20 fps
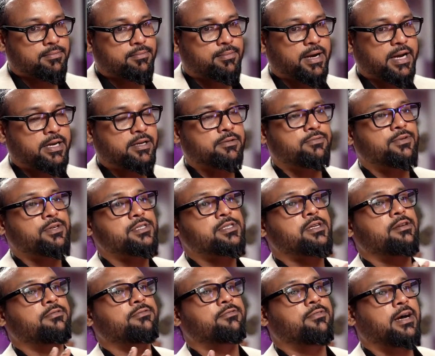
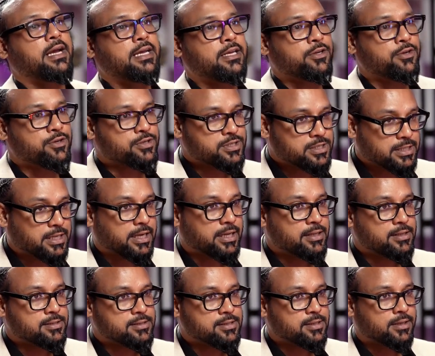diversifying your
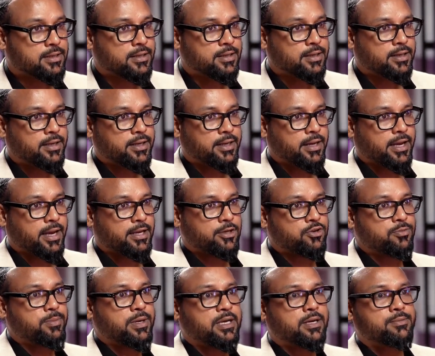skills, and
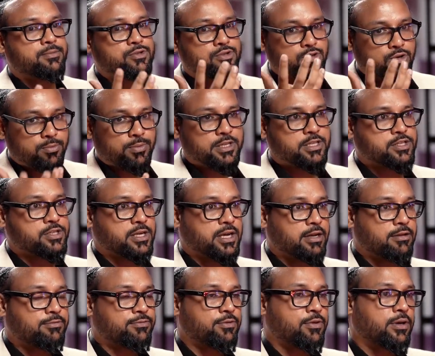you become so much
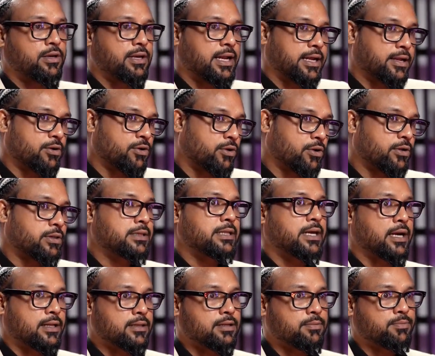skillful, like all the
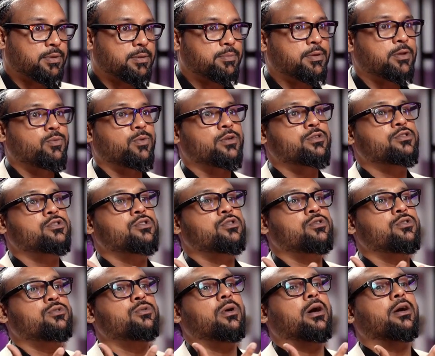other people wants to
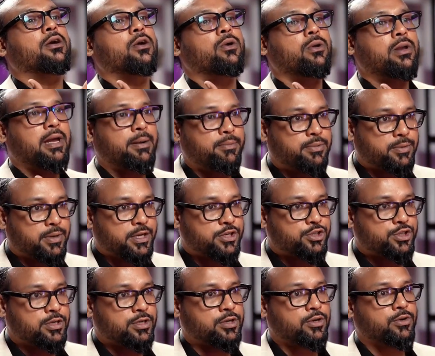do a
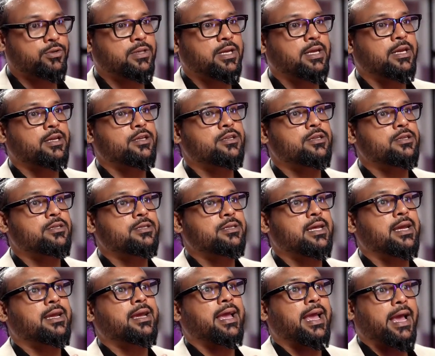collaboration, or they can
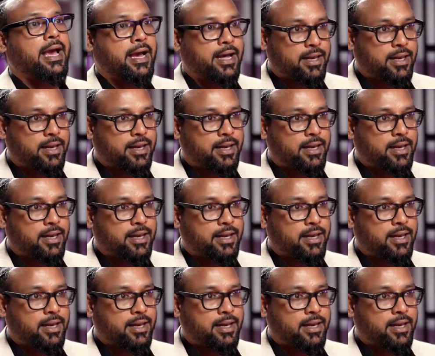take a help.